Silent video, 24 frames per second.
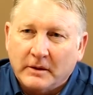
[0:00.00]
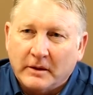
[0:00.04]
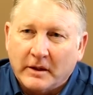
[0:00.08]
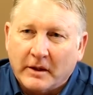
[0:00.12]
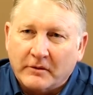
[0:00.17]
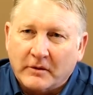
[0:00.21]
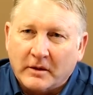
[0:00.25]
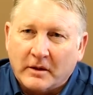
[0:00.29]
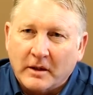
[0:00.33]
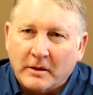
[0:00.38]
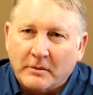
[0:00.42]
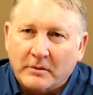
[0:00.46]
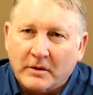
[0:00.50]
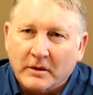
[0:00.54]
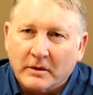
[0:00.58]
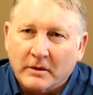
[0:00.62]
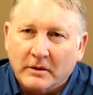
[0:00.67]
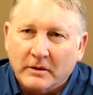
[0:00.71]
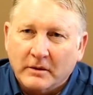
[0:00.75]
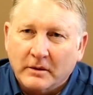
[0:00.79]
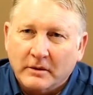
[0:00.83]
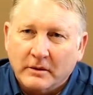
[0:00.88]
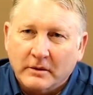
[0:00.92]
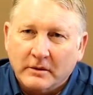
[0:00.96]
We have to keep
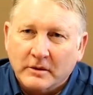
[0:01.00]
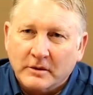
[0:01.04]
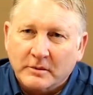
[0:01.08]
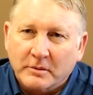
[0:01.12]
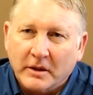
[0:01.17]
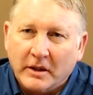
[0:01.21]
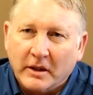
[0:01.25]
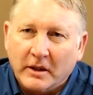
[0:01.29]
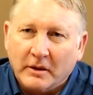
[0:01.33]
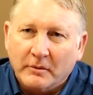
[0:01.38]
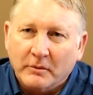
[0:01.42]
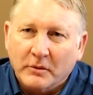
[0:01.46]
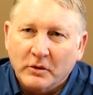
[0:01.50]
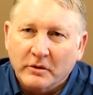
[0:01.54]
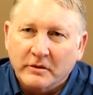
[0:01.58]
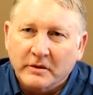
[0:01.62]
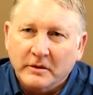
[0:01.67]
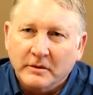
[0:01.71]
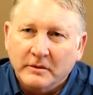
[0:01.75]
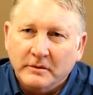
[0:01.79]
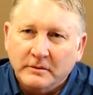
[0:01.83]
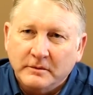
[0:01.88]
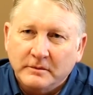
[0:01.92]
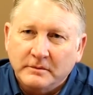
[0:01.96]
the spigot
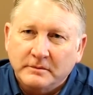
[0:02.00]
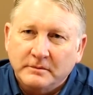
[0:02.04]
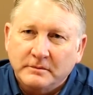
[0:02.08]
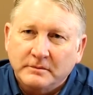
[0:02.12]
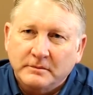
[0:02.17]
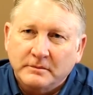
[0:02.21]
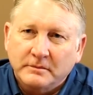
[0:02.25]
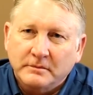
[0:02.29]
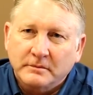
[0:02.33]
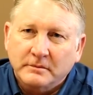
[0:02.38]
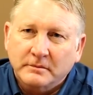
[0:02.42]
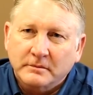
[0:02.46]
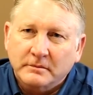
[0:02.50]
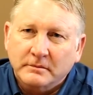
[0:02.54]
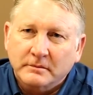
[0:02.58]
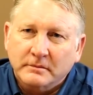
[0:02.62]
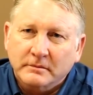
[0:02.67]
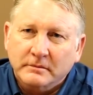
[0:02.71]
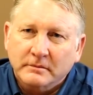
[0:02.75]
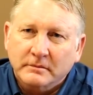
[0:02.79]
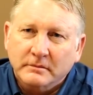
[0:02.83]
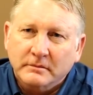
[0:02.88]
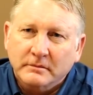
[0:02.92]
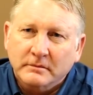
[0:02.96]
moving. And I guess
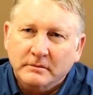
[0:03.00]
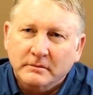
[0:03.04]
that's my